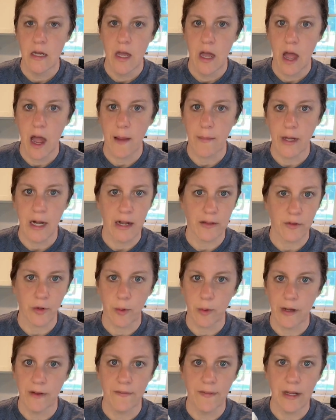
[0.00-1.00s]
I'm gonna have to
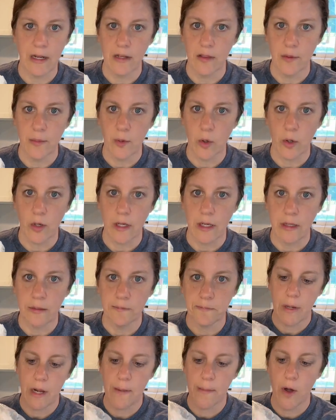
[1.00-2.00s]
refeed in the
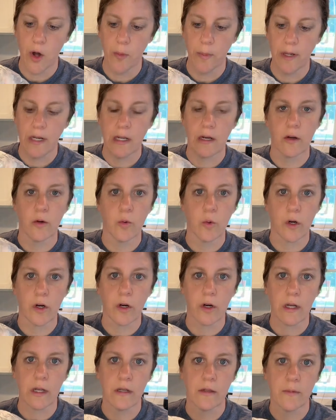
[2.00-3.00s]
morning. But I'm hoping it'll
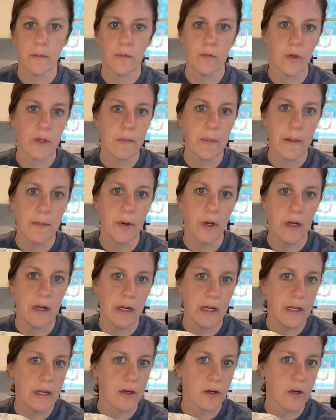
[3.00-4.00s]
work with me putting
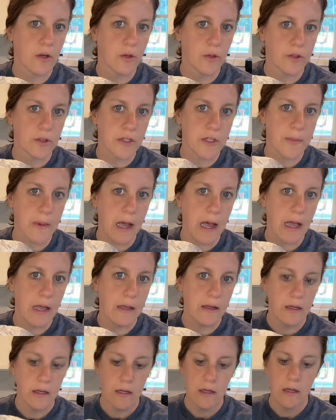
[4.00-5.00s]
it in a colder spot.
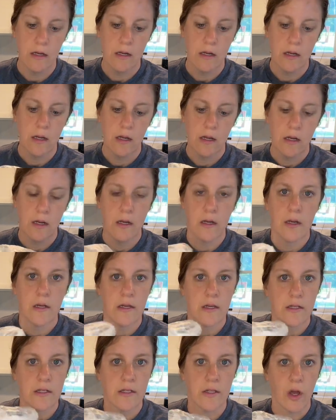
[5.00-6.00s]

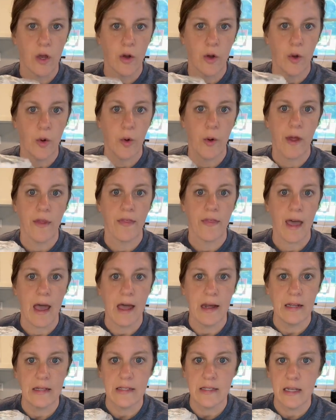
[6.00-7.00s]
So
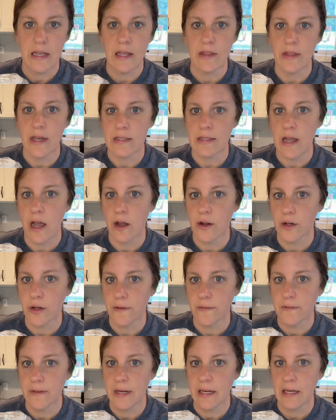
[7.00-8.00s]
that is it. That's how you're
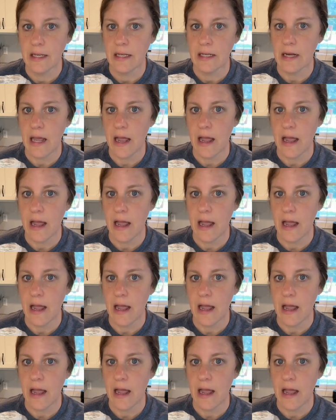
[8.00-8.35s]
feeding.